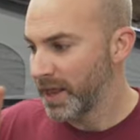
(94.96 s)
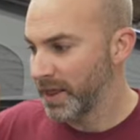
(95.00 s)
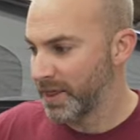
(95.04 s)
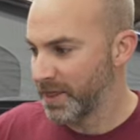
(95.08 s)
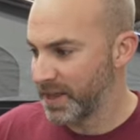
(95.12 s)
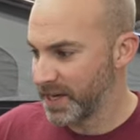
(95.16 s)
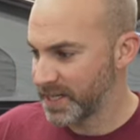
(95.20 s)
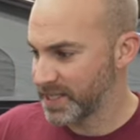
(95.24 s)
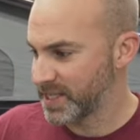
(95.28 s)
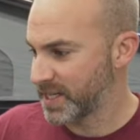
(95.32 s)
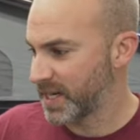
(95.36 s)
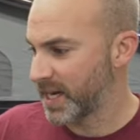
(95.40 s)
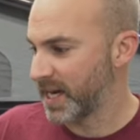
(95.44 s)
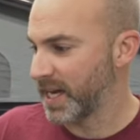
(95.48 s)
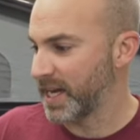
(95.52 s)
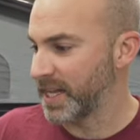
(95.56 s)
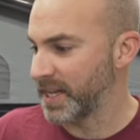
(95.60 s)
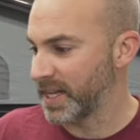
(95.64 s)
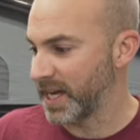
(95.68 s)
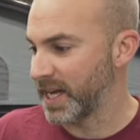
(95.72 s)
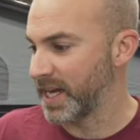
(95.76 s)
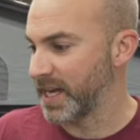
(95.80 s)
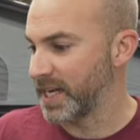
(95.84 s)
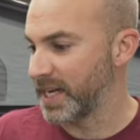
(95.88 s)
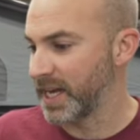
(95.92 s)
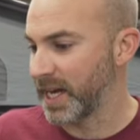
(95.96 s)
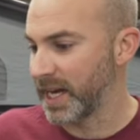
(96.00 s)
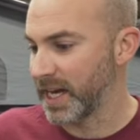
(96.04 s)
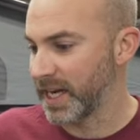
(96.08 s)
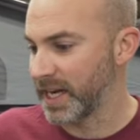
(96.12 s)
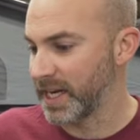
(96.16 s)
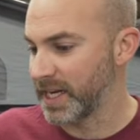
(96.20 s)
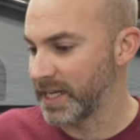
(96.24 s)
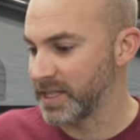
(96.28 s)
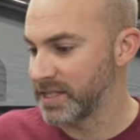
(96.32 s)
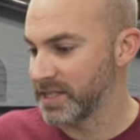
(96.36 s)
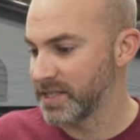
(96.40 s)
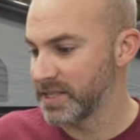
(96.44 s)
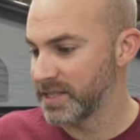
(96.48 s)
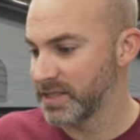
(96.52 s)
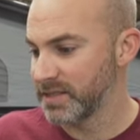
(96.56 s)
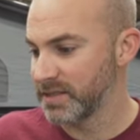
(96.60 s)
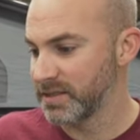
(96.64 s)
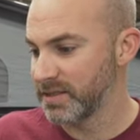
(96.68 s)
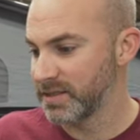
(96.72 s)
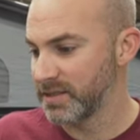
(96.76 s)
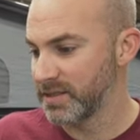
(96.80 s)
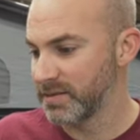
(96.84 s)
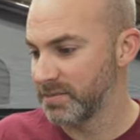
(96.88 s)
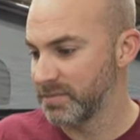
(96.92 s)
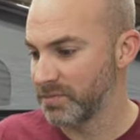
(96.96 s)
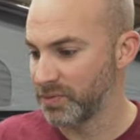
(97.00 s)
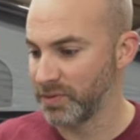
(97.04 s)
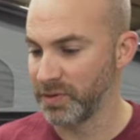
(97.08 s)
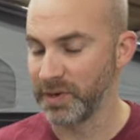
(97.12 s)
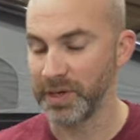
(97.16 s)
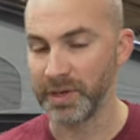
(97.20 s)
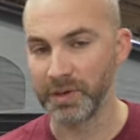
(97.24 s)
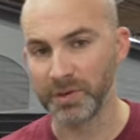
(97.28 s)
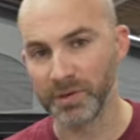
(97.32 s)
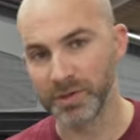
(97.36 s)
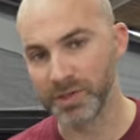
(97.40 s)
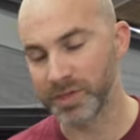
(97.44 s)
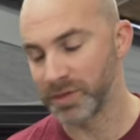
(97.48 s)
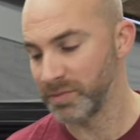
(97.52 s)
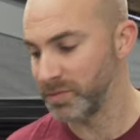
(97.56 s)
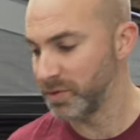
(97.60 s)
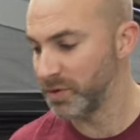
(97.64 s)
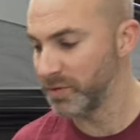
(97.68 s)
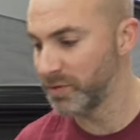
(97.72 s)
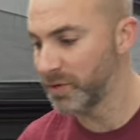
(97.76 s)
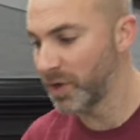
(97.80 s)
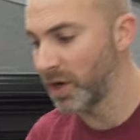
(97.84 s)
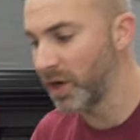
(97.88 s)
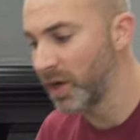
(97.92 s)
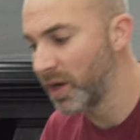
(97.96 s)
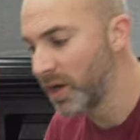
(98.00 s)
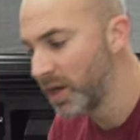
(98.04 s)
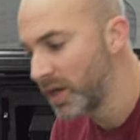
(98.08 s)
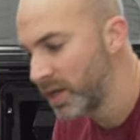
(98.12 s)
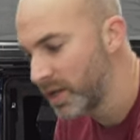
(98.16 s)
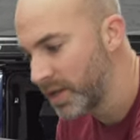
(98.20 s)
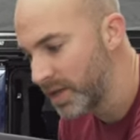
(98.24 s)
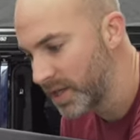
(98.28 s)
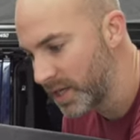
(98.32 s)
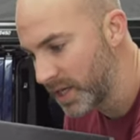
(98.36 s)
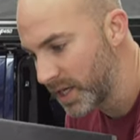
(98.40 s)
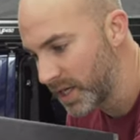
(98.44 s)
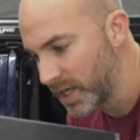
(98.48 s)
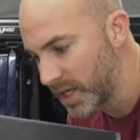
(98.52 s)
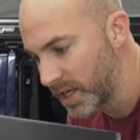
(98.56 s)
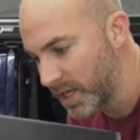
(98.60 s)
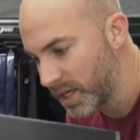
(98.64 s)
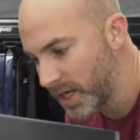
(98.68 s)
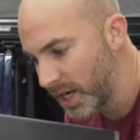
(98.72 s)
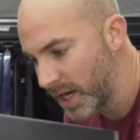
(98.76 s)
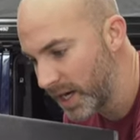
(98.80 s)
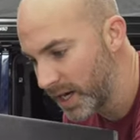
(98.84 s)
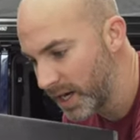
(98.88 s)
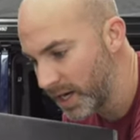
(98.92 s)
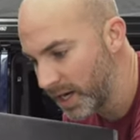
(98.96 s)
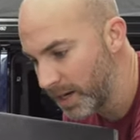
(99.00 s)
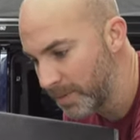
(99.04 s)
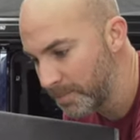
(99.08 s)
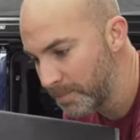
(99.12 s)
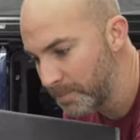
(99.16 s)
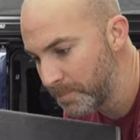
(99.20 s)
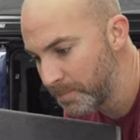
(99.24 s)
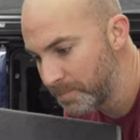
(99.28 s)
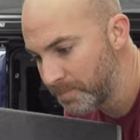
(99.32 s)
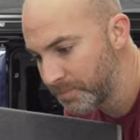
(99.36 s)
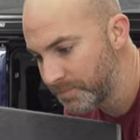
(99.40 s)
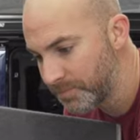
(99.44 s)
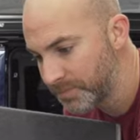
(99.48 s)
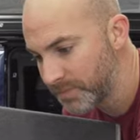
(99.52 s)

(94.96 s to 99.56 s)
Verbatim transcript: This kit then is pretty awesome. You've got the um,